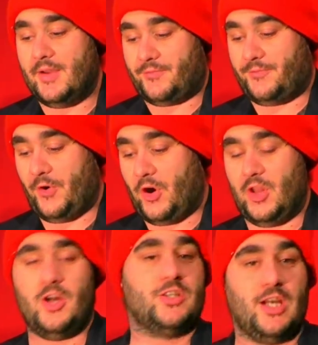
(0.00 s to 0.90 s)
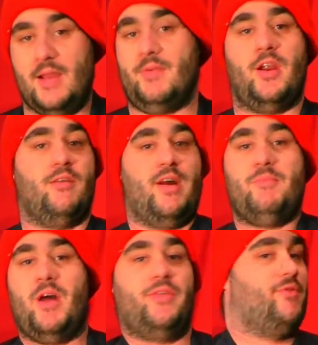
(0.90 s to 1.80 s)
For a long time, I've had
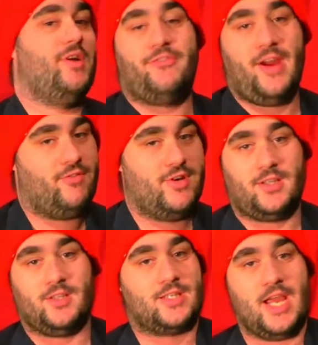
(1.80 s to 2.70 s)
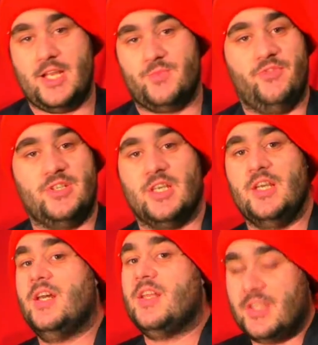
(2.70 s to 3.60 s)
my 3 favourite Nicolas Cage movies.
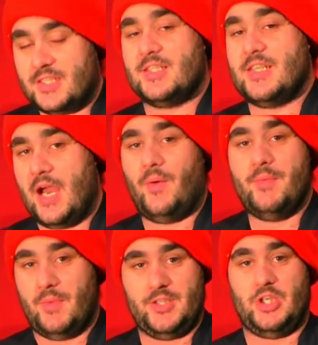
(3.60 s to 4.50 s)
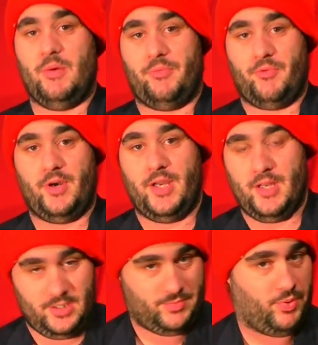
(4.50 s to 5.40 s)
This is now in my top 3.
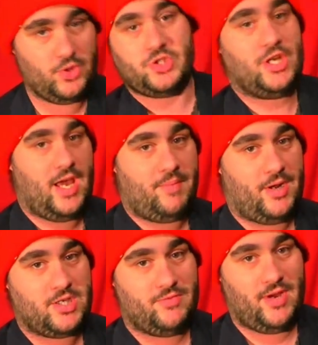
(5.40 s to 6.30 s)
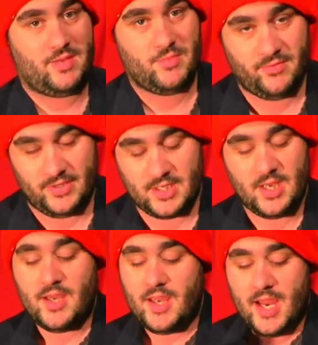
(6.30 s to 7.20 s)
It has pushed out a bunch of other movies.
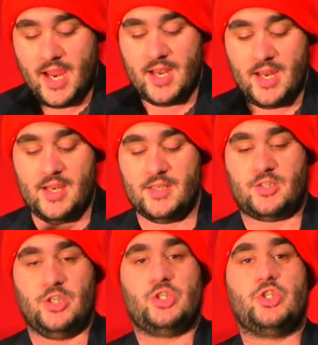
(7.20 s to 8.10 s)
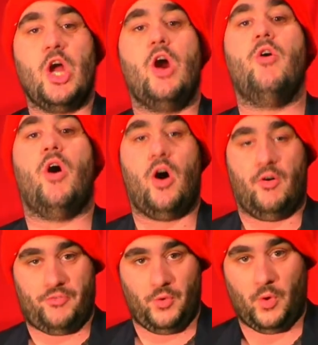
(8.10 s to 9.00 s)
It is just so
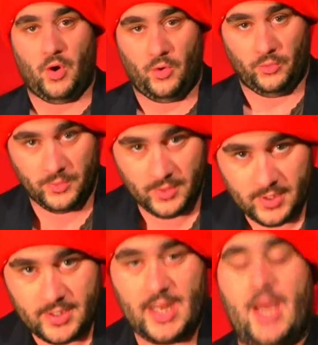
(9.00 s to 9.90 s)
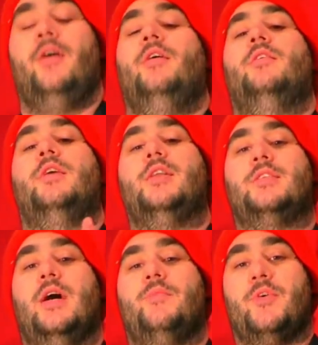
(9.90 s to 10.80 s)
off the wall. Now, heads
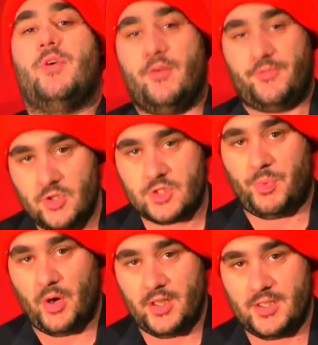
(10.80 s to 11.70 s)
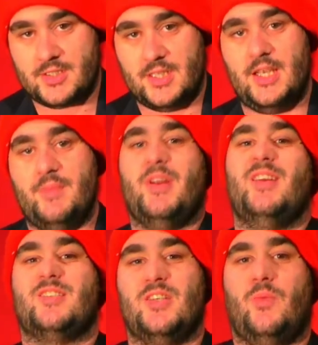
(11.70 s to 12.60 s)
up, there are a few spoilers in here, but
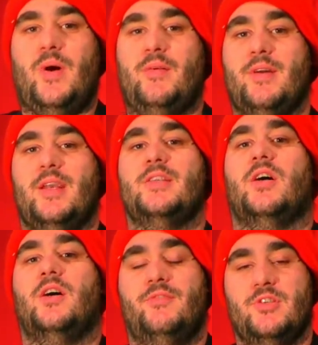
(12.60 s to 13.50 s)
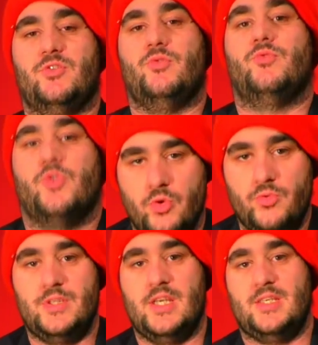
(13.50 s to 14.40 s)
it's not one I'm going to dive into
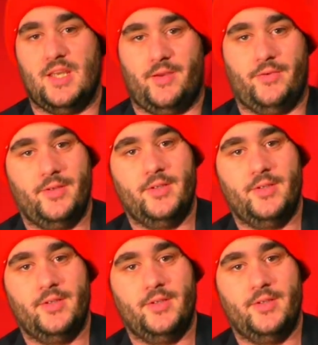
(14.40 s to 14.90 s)
too detailed.